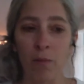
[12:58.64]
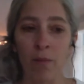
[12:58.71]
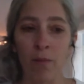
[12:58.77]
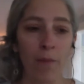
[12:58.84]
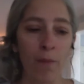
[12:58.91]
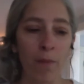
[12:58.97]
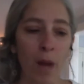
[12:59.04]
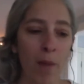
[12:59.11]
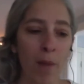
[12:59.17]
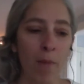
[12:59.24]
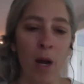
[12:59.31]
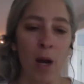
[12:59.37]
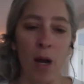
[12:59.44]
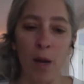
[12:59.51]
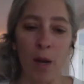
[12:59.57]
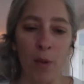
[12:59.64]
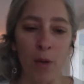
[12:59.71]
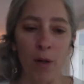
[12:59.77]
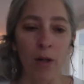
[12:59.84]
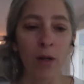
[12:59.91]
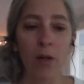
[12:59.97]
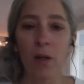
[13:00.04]
mom,
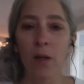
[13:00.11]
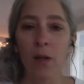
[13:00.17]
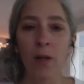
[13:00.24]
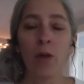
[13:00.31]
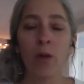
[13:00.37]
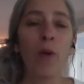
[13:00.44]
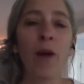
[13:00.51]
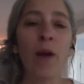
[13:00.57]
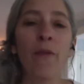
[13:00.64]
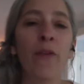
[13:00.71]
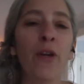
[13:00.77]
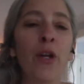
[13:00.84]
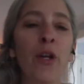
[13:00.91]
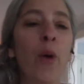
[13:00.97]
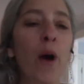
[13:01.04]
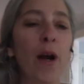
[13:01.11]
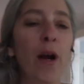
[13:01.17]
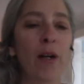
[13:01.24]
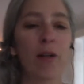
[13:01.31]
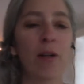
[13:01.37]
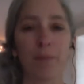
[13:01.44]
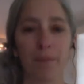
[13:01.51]
or whoever you
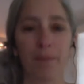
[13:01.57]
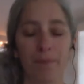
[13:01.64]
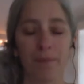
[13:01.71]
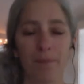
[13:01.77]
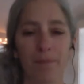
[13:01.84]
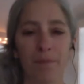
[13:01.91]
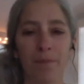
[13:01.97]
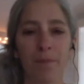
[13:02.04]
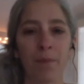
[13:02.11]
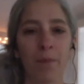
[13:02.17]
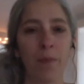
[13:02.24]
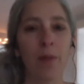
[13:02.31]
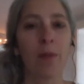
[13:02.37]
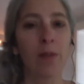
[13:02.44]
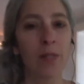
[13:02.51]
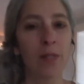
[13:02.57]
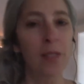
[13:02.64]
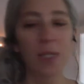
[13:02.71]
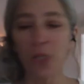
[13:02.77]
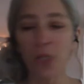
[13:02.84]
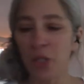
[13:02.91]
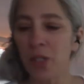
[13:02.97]
are.
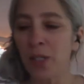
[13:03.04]
Decisions